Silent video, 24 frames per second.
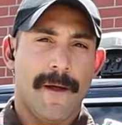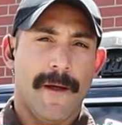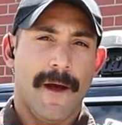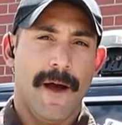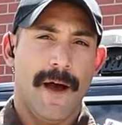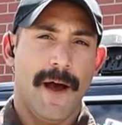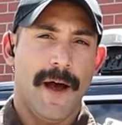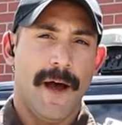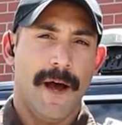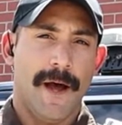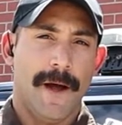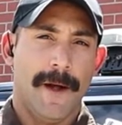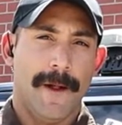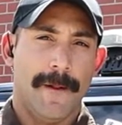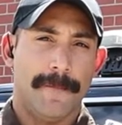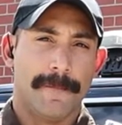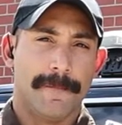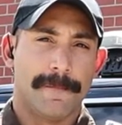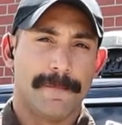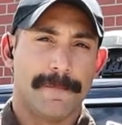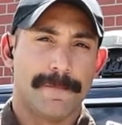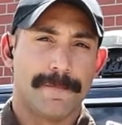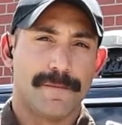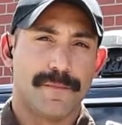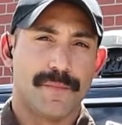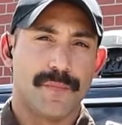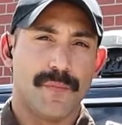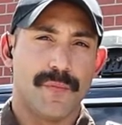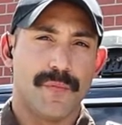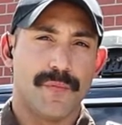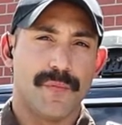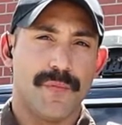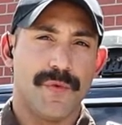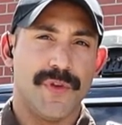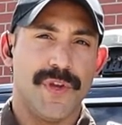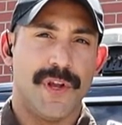
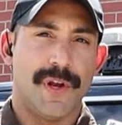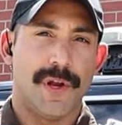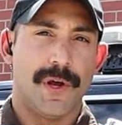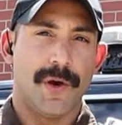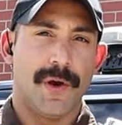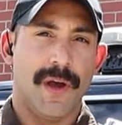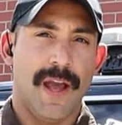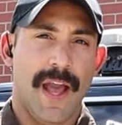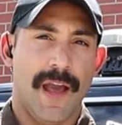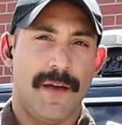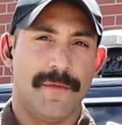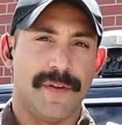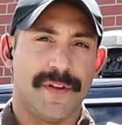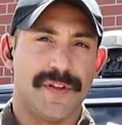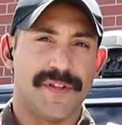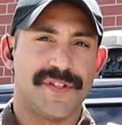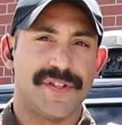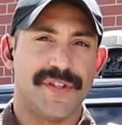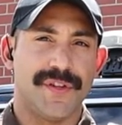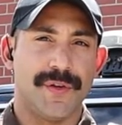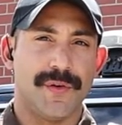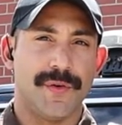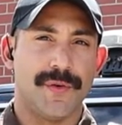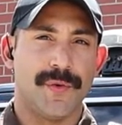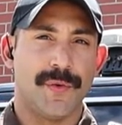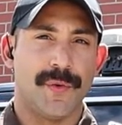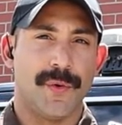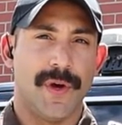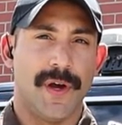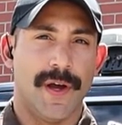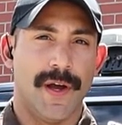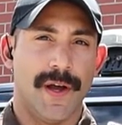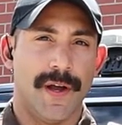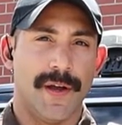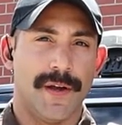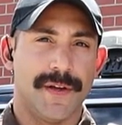You know, having
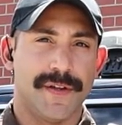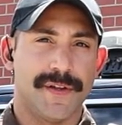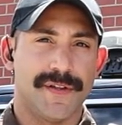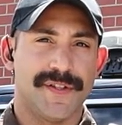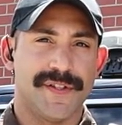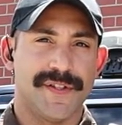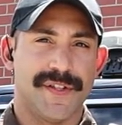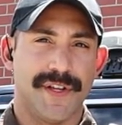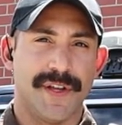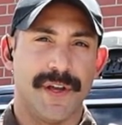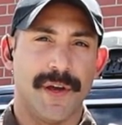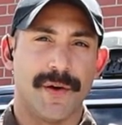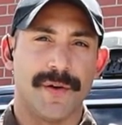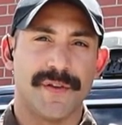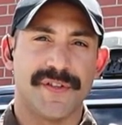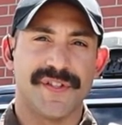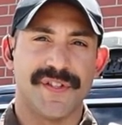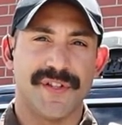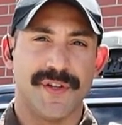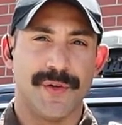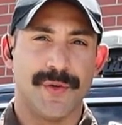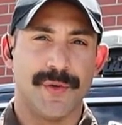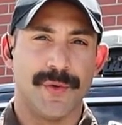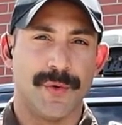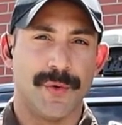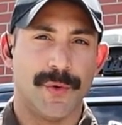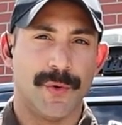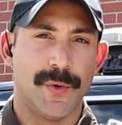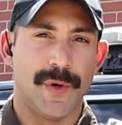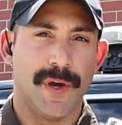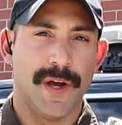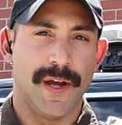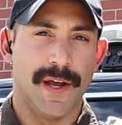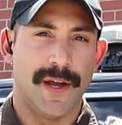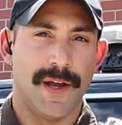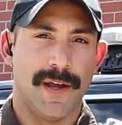to go
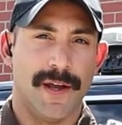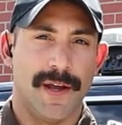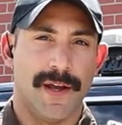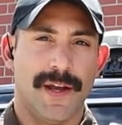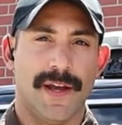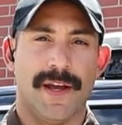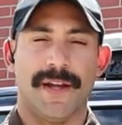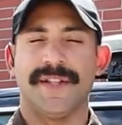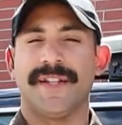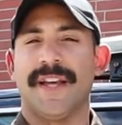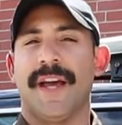to a